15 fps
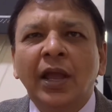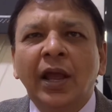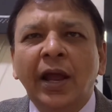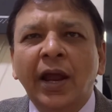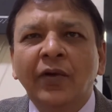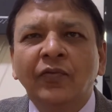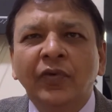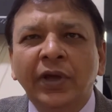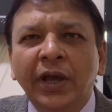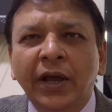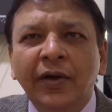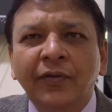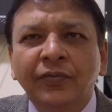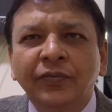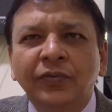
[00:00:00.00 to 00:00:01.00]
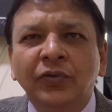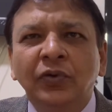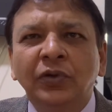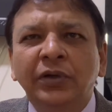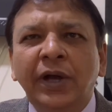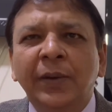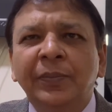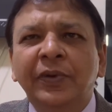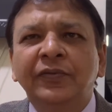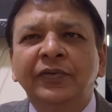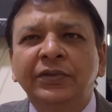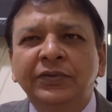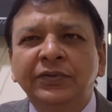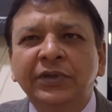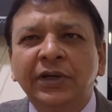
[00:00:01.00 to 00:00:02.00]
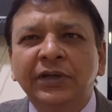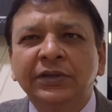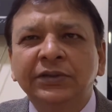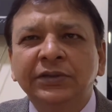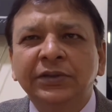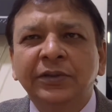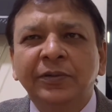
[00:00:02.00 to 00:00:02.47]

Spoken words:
and we have two type of visitors,